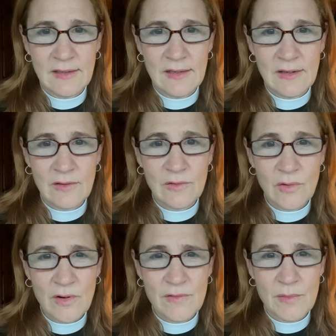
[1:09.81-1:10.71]
In a
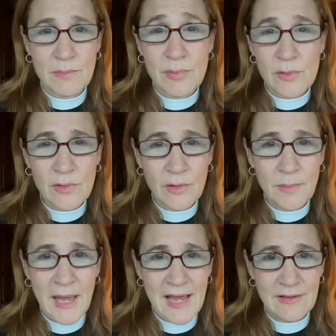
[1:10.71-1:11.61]
sort of a brutal
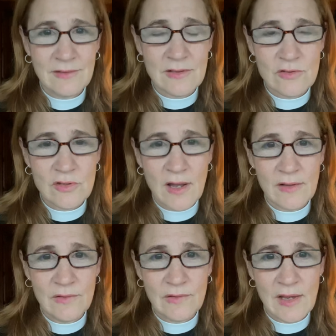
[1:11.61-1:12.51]
passage,
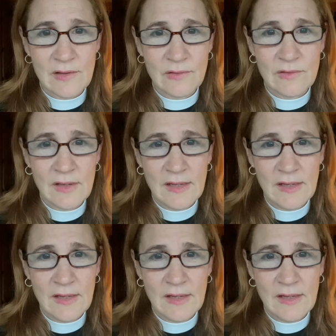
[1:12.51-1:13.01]
God says,